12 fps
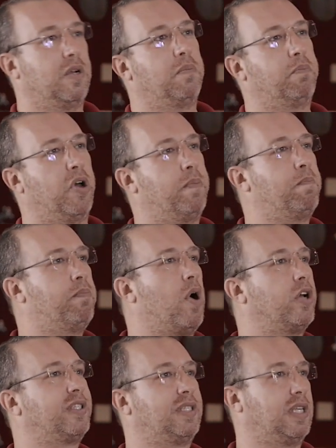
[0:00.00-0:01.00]
But
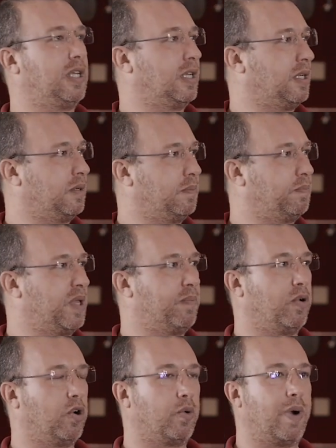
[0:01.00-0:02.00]
bossing
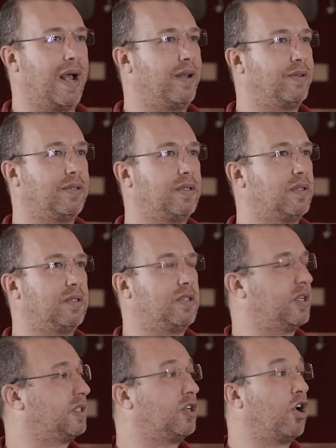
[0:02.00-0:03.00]
people around
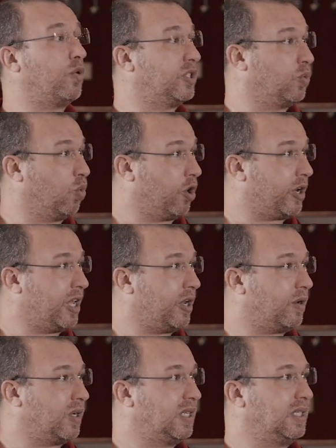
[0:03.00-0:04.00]
doesn't always work
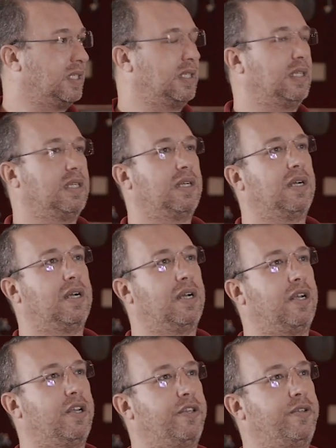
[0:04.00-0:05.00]
here.
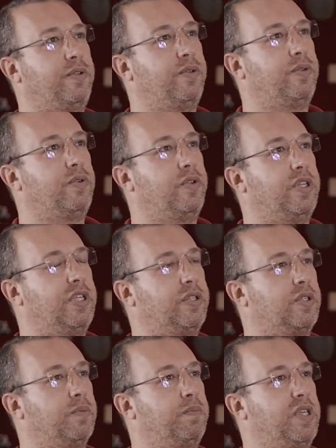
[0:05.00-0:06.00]
You need
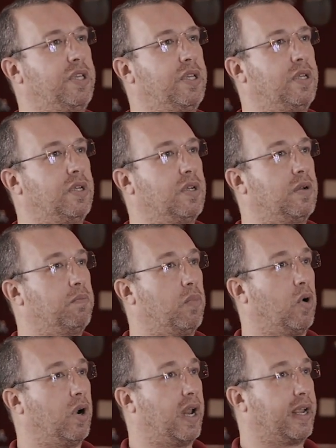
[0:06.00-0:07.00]
to be
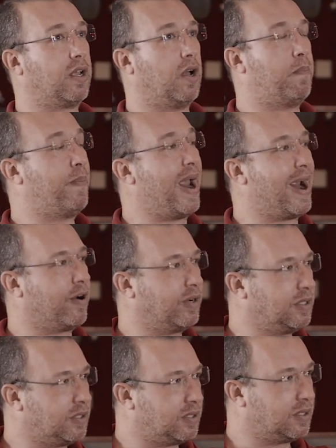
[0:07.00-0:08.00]
more like a
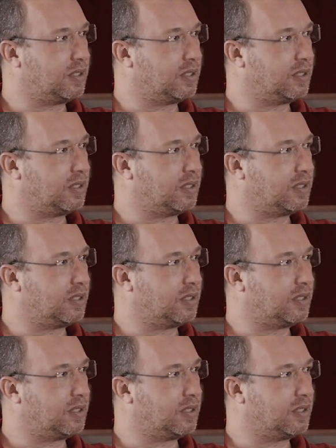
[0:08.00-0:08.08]
parent,